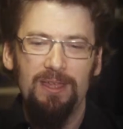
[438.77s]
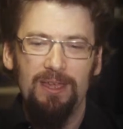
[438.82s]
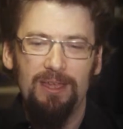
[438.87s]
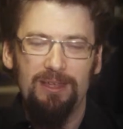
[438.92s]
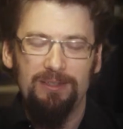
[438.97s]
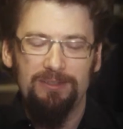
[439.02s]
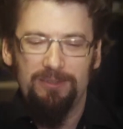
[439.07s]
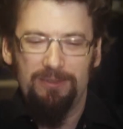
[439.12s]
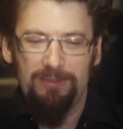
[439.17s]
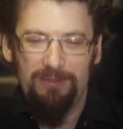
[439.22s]

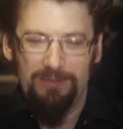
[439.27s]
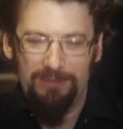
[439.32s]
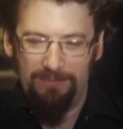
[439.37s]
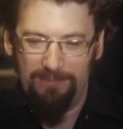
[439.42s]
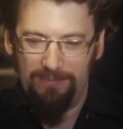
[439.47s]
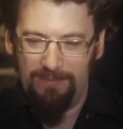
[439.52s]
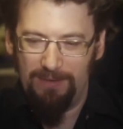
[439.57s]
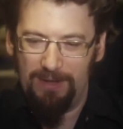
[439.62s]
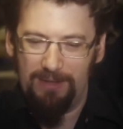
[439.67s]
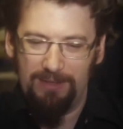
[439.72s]
And so there was
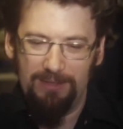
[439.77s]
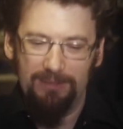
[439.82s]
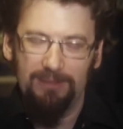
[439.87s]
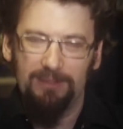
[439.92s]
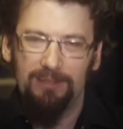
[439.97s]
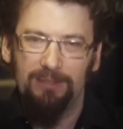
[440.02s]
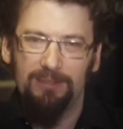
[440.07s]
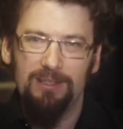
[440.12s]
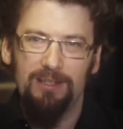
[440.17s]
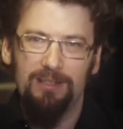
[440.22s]
very
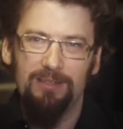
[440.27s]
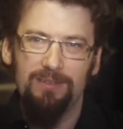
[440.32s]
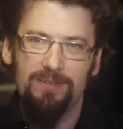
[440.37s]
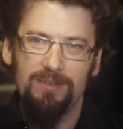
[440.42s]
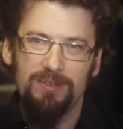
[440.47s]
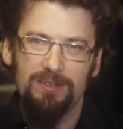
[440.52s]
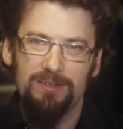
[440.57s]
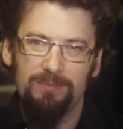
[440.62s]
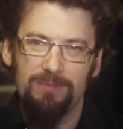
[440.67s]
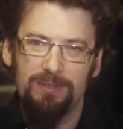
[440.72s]
little
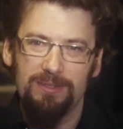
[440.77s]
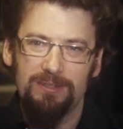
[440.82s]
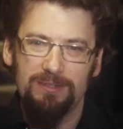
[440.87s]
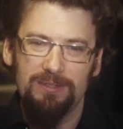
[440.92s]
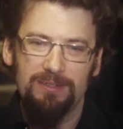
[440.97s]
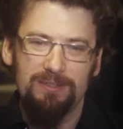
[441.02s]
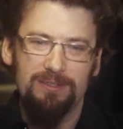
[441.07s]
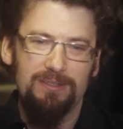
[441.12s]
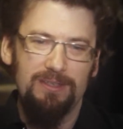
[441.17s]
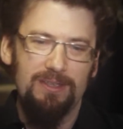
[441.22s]
television
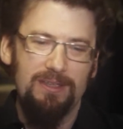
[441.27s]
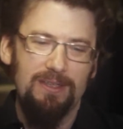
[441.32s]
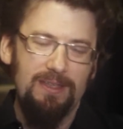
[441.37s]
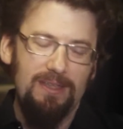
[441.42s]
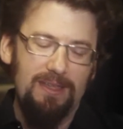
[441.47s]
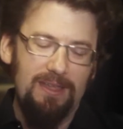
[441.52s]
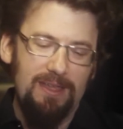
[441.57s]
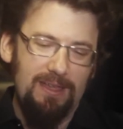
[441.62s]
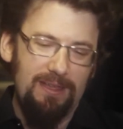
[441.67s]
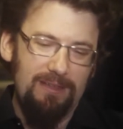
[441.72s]
business
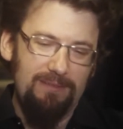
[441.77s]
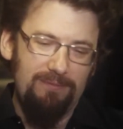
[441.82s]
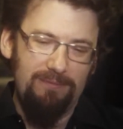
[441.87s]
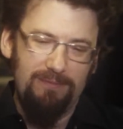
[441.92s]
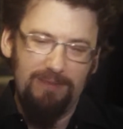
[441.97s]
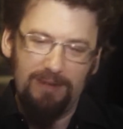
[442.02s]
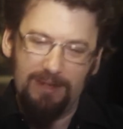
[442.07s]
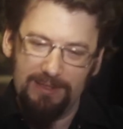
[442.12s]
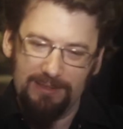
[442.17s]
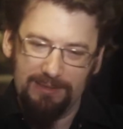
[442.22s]
and
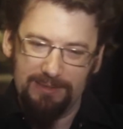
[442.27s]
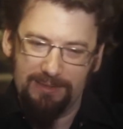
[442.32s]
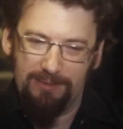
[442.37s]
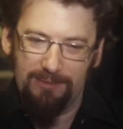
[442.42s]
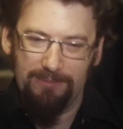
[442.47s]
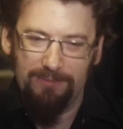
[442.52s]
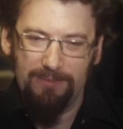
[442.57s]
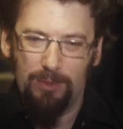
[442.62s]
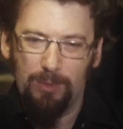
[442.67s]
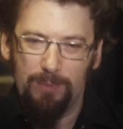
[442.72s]
very little
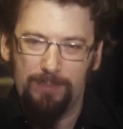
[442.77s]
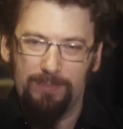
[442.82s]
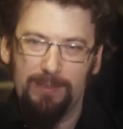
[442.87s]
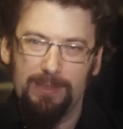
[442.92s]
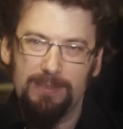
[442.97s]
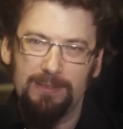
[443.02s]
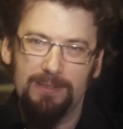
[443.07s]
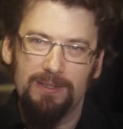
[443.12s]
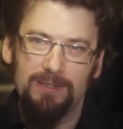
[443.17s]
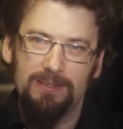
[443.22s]
film
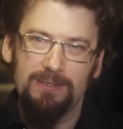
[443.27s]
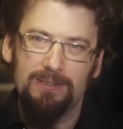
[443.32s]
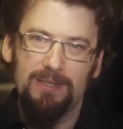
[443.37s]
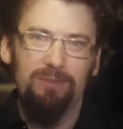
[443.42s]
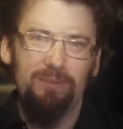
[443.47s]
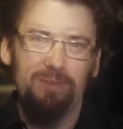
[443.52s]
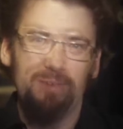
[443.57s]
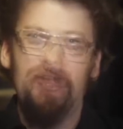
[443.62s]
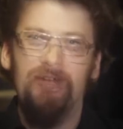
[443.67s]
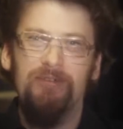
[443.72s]
business.
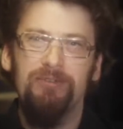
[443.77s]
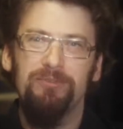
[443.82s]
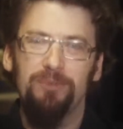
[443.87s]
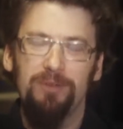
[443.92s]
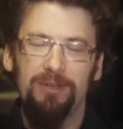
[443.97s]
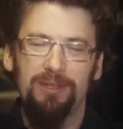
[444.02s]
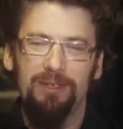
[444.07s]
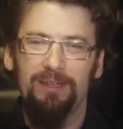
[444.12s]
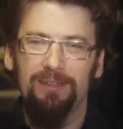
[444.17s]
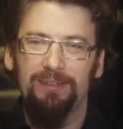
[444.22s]
I was
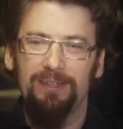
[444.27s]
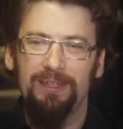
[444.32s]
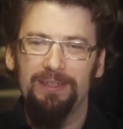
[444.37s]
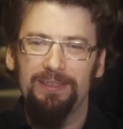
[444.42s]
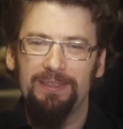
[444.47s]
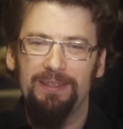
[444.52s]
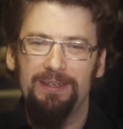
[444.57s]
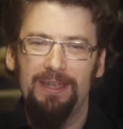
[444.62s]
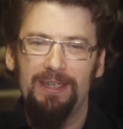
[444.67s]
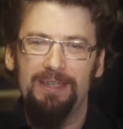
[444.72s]
working on like
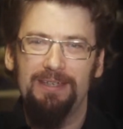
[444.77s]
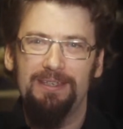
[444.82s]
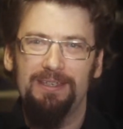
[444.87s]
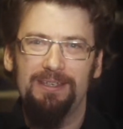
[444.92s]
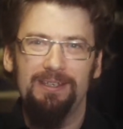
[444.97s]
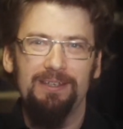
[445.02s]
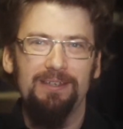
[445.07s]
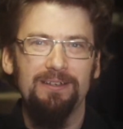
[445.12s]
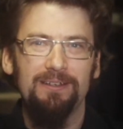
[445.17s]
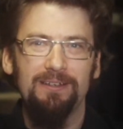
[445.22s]
the
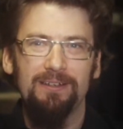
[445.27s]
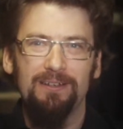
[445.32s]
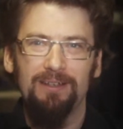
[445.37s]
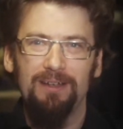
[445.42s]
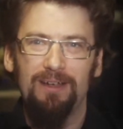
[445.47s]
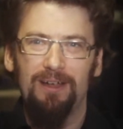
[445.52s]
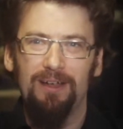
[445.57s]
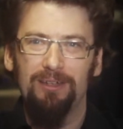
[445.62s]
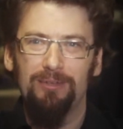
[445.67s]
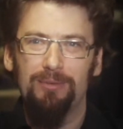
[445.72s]
Nike
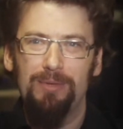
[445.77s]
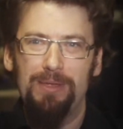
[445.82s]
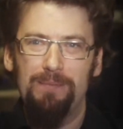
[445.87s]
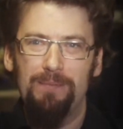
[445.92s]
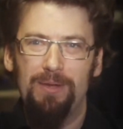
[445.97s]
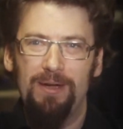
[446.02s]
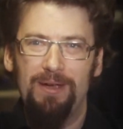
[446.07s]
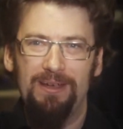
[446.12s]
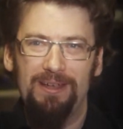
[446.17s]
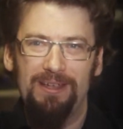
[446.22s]
Halloween
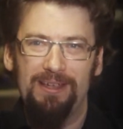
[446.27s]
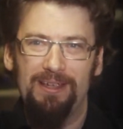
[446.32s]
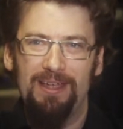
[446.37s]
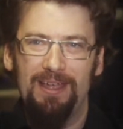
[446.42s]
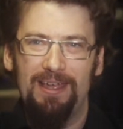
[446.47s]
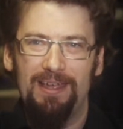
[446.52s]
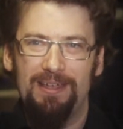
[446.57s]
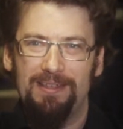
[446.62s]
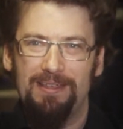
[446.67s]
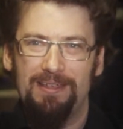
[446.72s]
party,
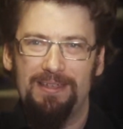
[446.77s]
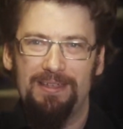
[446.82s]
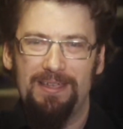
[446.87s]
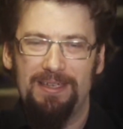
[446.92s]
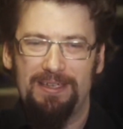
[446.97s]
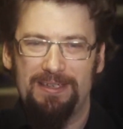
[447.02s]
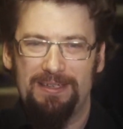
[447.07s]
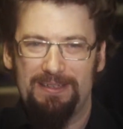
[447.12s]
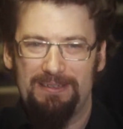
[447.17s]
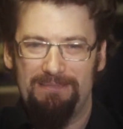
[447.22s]
and they
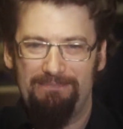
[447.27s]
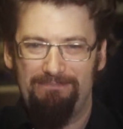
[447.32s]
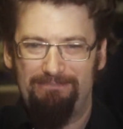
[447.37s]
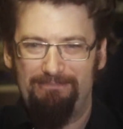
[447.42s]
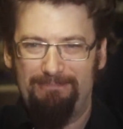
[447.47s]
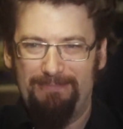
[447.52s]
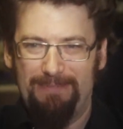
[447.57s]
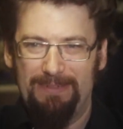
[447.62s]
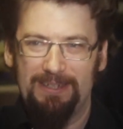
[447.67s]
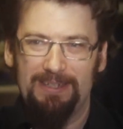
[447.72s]
like
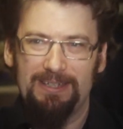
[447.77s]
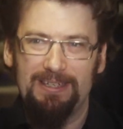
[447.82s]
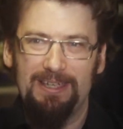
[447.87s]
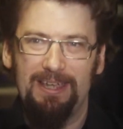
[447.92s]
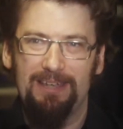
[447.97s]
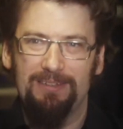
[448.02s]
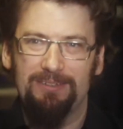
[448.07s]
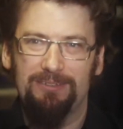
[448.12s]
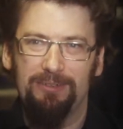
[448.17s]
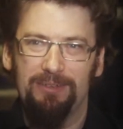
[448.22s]

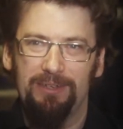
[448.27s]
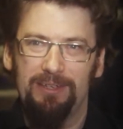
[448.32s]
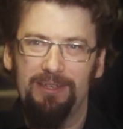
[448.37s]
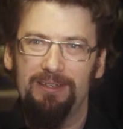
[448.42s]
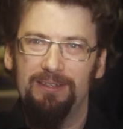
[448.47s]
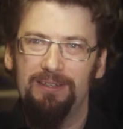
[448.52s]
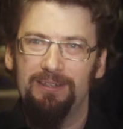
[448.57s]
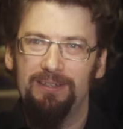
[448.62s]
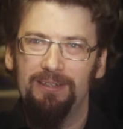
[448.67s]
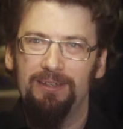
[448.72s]
canceled it,
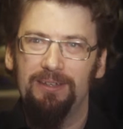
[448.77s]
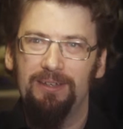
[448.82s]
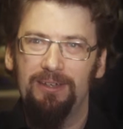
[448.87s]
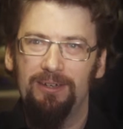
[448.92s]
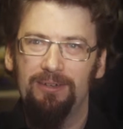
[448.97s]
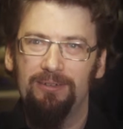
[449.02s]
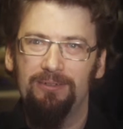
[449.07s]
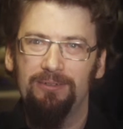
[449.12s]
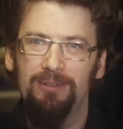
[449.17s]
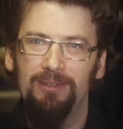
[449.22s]
you
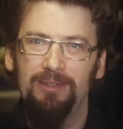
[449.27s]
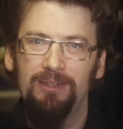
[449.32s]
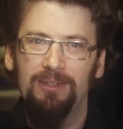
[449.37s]
know.